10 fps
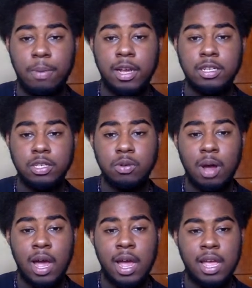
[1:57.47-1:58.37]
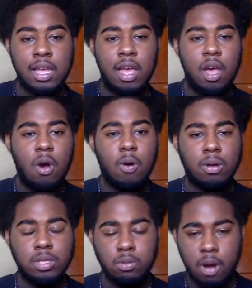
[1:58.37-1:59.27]
picture scrying
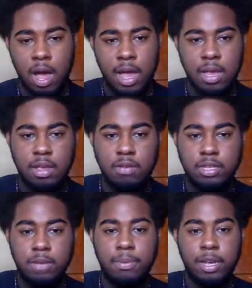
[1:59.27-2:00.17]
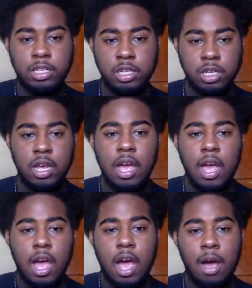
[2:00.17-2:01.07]
or scrying using a picture.
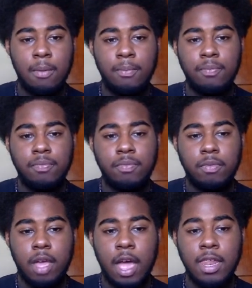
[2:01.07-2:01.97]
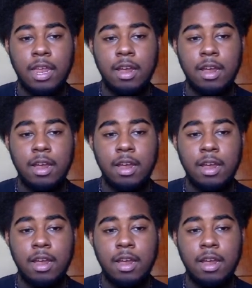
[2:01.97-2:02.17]
And